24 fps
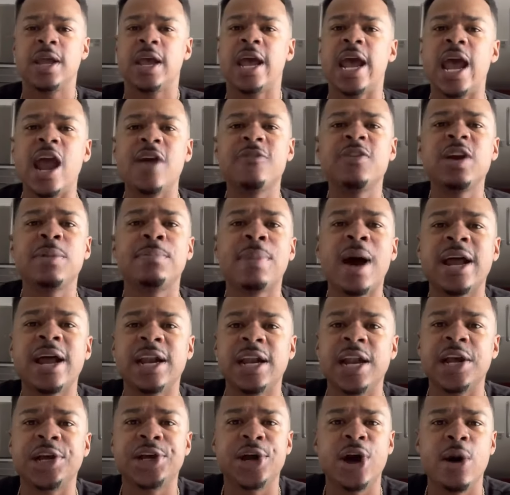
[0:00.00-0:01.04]
Everybody
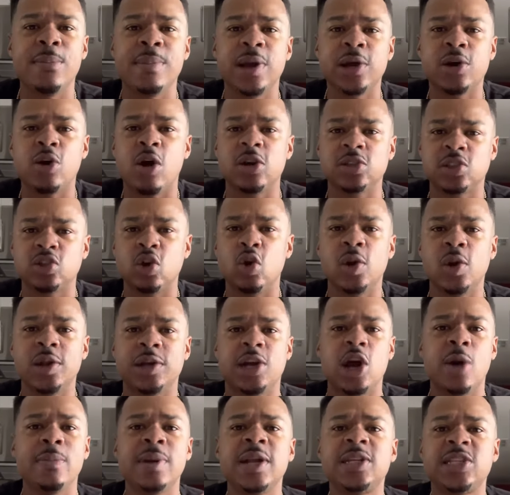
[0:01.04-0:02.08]
that come across your
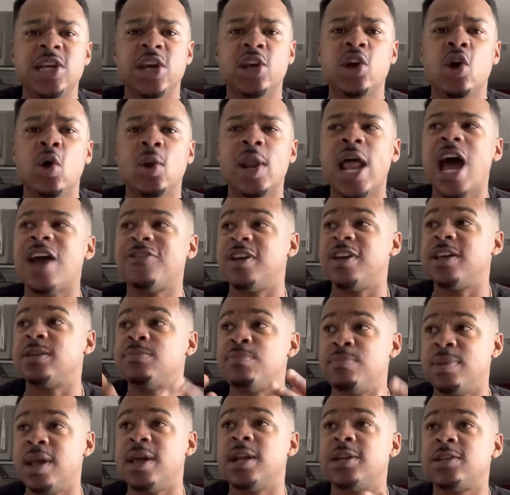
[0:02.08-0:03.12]
come into your life is
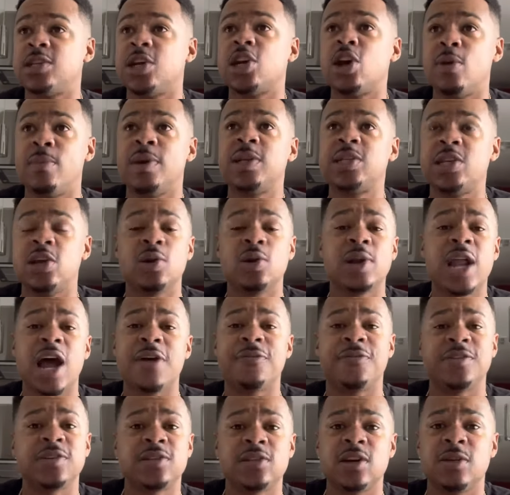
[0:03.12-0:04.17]
meant to come into your life
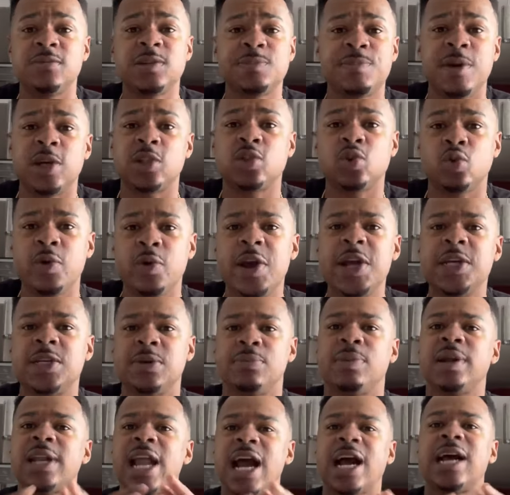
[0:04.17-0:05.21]
for some special reason.
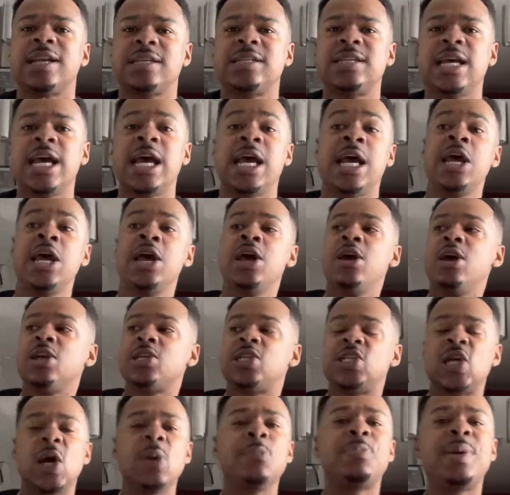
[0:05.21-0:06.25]
But like I said,
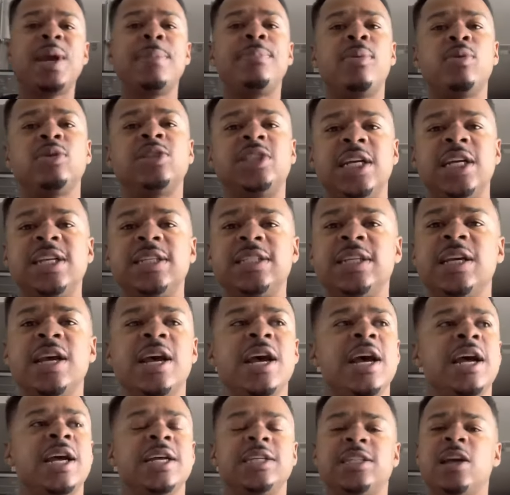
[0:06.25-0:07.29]
some people just
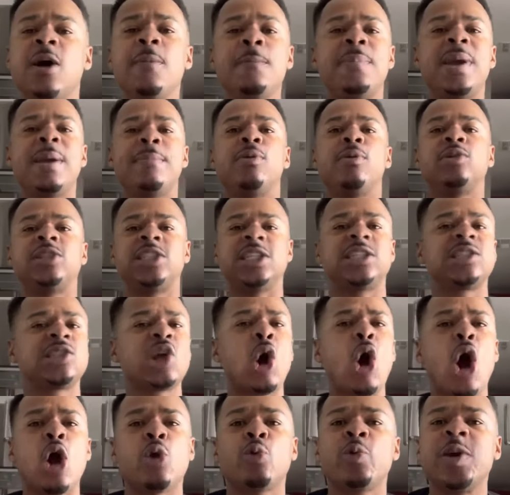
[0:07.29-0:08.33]
some people just
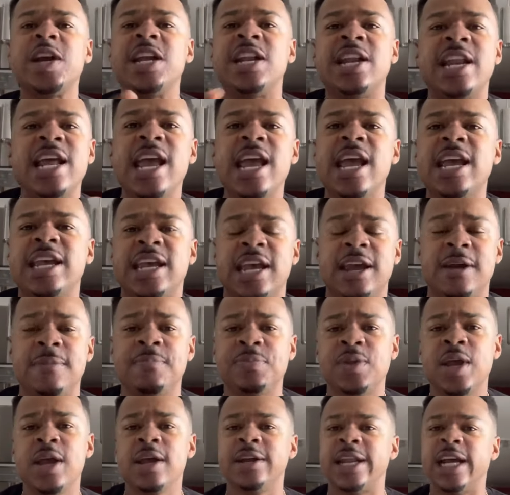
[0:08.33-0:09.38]
start reneging.
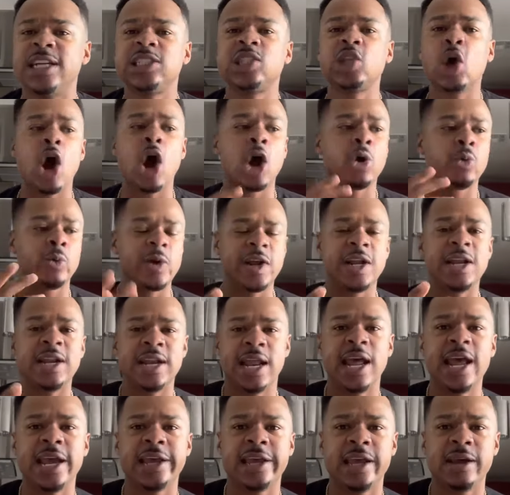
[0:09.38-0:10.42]
They start
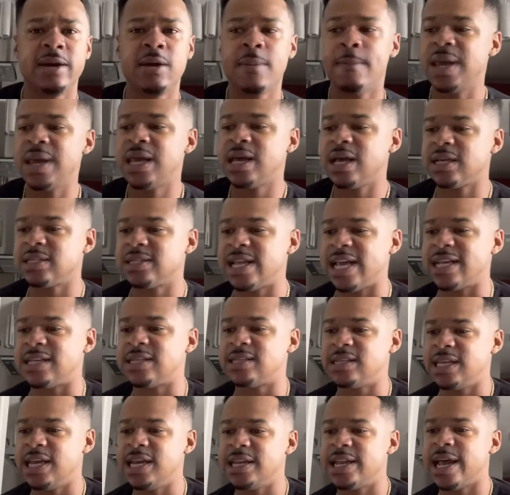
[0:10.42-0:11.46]
reneging because they
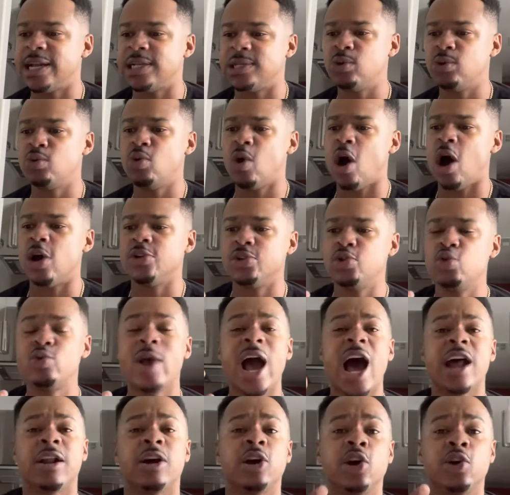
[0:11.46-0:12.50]
see that you you
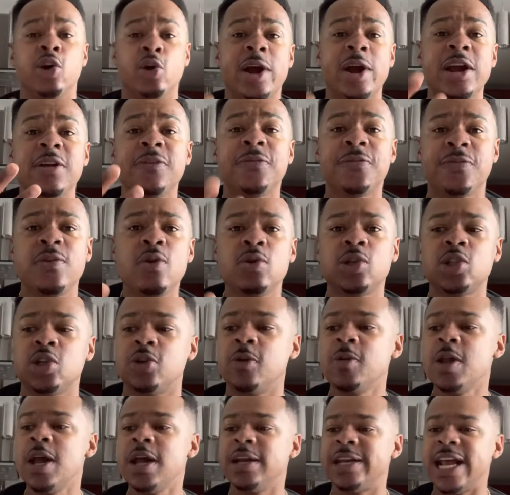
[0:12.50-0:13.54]
got a great future.
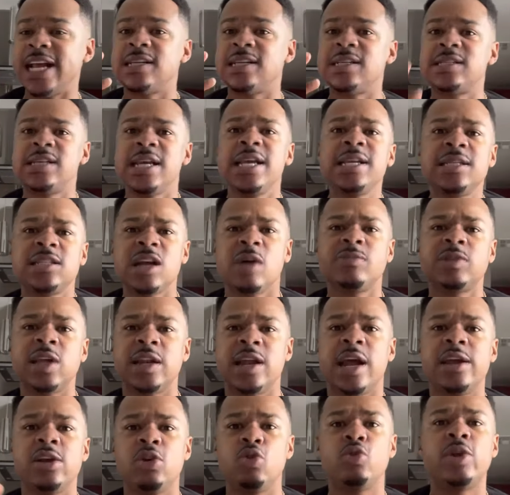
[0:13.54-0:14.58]
They see something
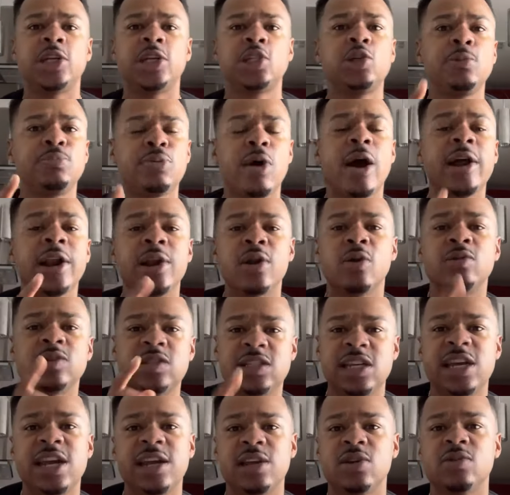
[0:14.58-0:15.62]
in you that you probably don't
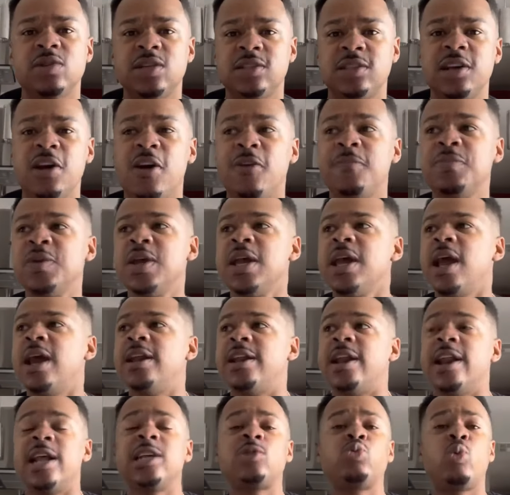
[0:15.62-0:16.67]
see in yourself. And
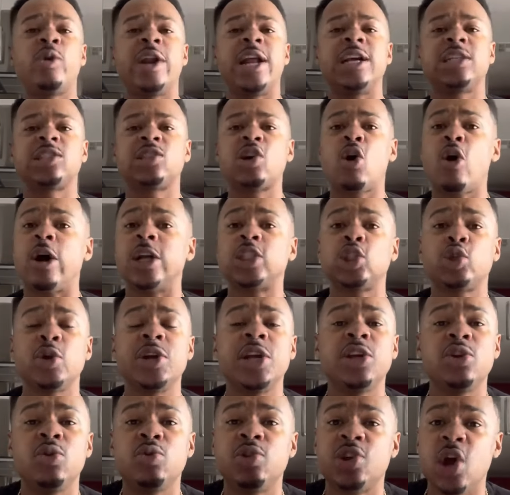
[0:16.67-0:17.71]
then that's when they start
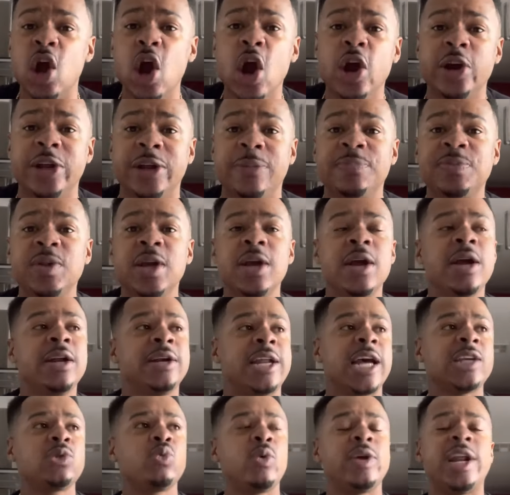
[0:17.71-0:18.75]
treating you dirty.
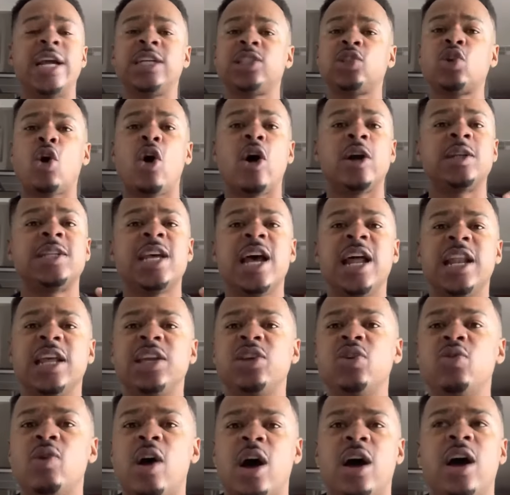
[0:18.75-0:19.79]
That's when they start telling
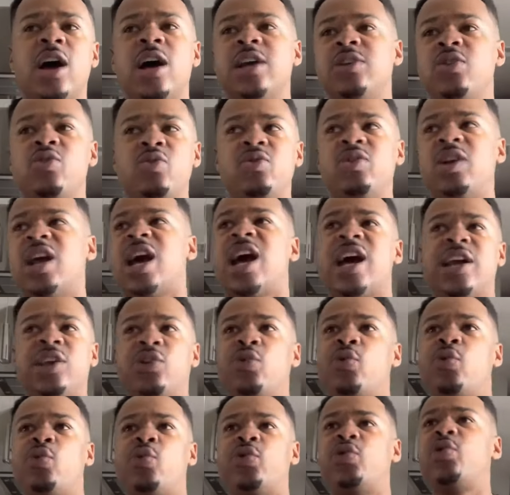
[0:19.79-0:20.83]
you, ah, you, yeah,
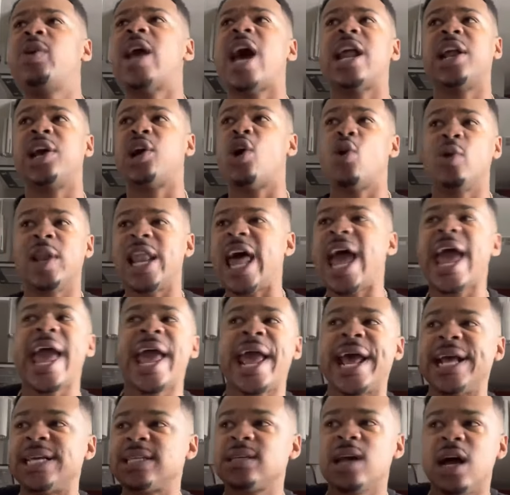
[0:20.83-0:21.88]
you, you gotta go
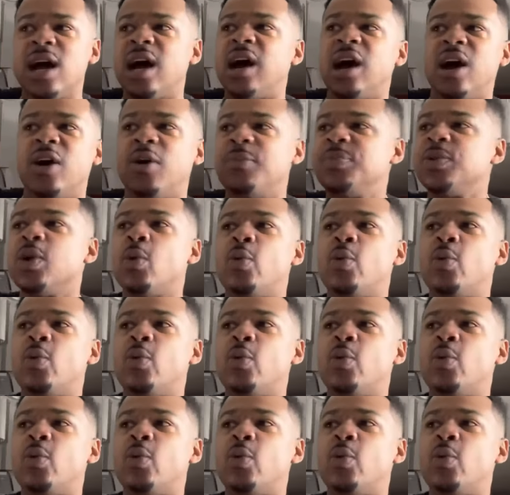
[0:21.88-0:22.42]
last. Uh-uh.